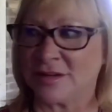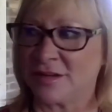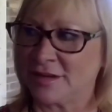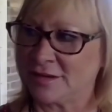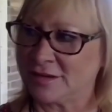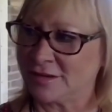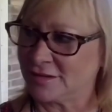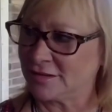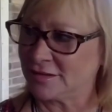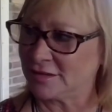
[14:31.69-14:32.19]

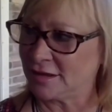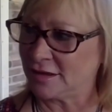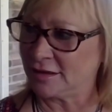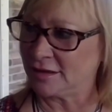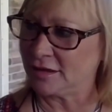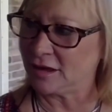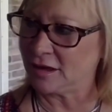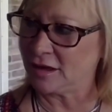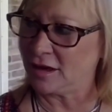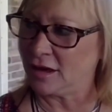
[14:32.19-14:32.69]
There's like
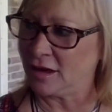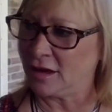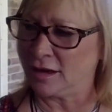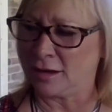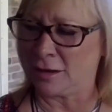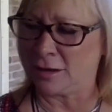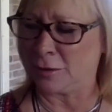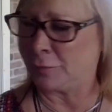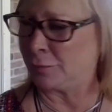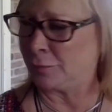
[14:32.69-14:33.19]

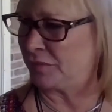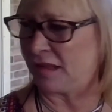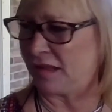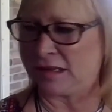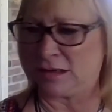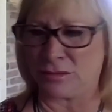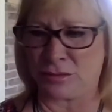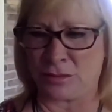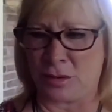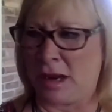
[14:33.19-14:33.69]
I
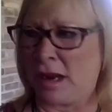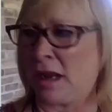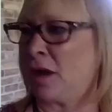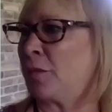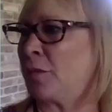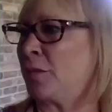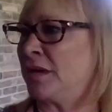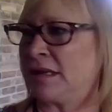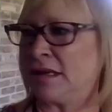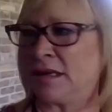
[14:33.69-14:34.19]
don't know how
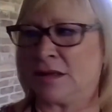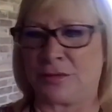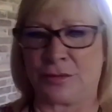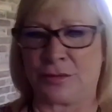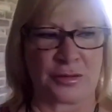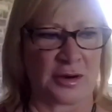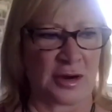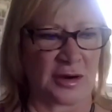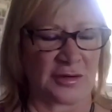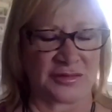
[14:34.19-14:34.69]
many
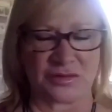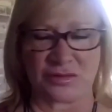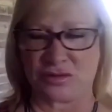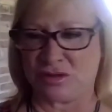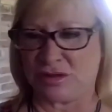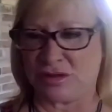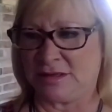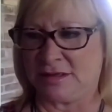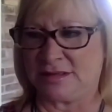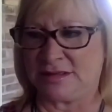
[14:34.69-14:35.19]
other Officer
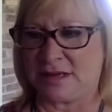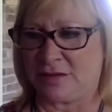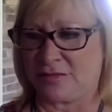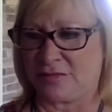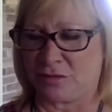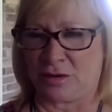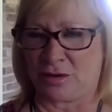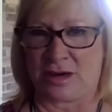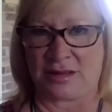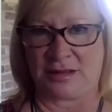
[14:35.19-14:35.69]
Jennies
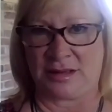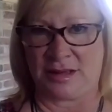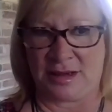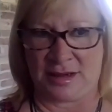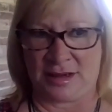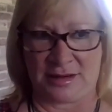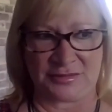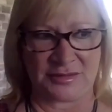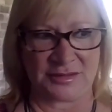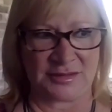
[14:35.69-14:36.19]
after I
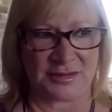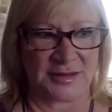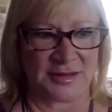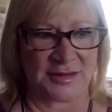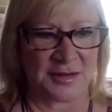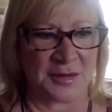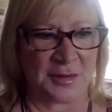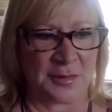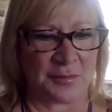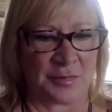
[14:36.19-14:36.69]
left,
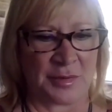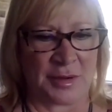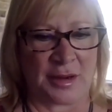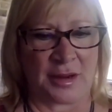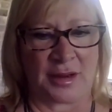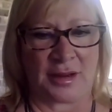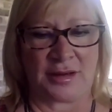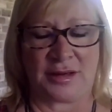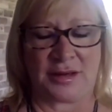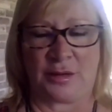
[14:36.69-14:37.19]

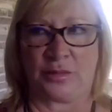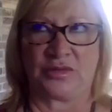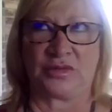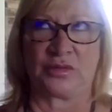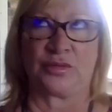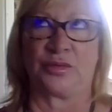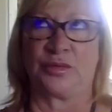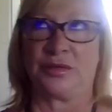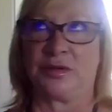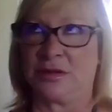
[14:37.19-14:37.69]
but it was
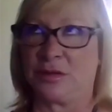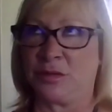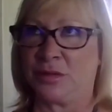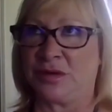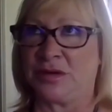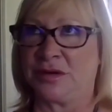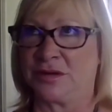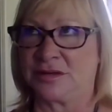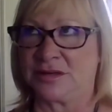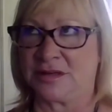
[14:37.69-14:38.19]
really
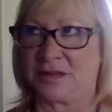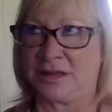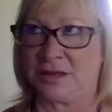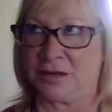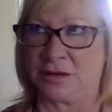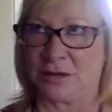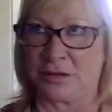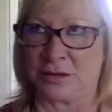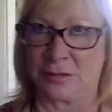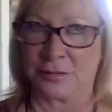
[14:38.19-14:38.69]
weird to
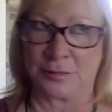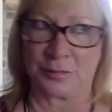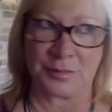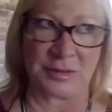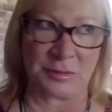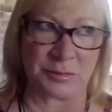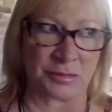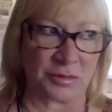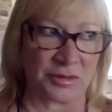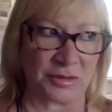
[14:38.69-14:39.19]
hear
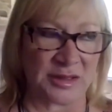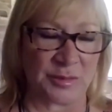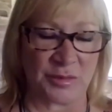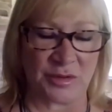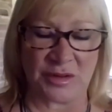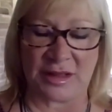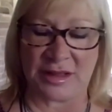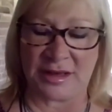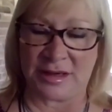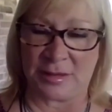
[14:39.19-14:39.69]
people
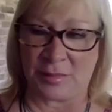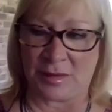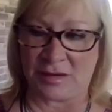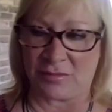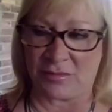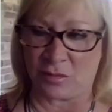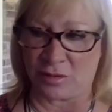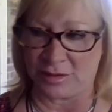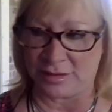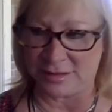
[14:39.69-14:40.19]
emulating my
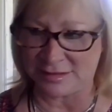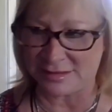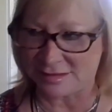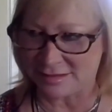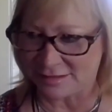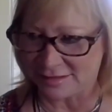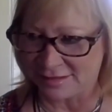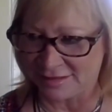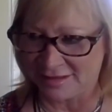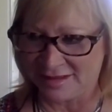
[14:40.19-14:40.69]
voice
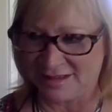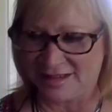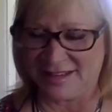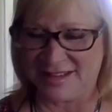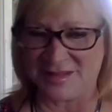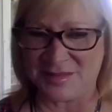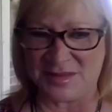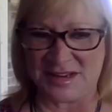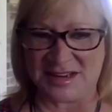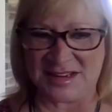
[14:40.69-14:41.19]

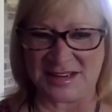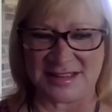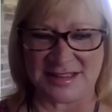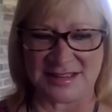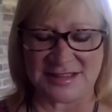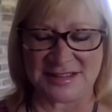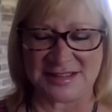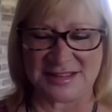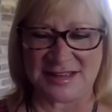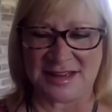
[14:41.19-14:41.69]
because